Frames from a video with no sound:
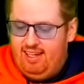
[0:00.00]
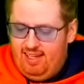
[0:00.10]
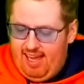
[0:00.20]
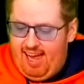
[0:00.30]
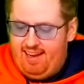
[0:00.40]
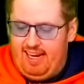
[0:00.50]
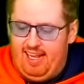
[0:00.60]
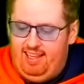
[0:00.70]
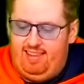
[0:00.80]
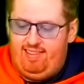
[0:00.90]
had a
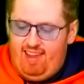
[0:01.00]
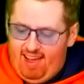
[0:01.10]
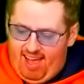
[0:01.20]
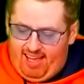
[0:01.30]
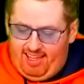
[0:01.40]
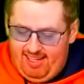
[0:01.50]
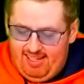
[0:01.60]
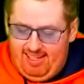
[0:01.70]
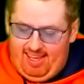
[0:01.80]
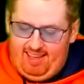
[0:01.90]
day
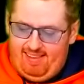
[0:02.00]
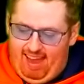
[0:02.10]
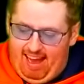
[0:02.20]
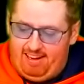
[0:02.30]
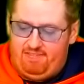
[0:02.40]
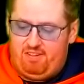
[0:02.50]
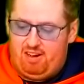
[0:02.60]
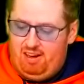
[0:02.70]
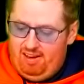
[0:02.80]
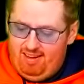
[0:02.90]
and dashed for
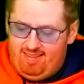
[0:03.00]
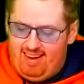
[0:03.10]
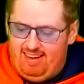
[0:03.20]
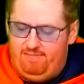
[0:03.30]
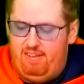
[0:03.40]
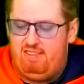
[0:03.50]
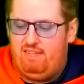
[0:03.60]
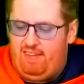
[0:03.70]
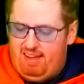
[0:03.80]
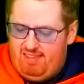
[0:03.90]

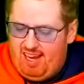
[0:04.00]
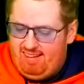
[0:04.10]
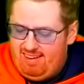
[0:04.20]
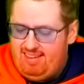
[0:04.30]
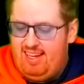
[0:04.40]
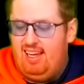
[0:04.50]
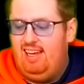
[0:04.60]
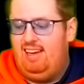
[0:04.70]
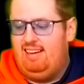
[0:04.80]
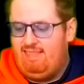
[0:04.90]
155 yards
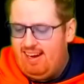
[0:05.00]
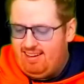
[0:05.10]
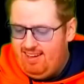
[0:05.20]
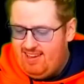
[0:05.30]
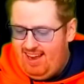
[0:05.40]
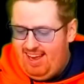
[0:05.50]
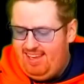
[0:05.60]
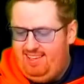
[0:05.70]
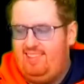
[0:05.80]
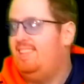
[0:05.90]
and a
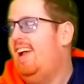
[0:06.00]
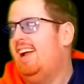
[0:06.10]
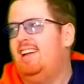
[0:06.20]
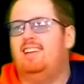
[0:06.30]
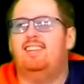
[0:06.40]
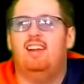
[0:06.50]
record-tying 6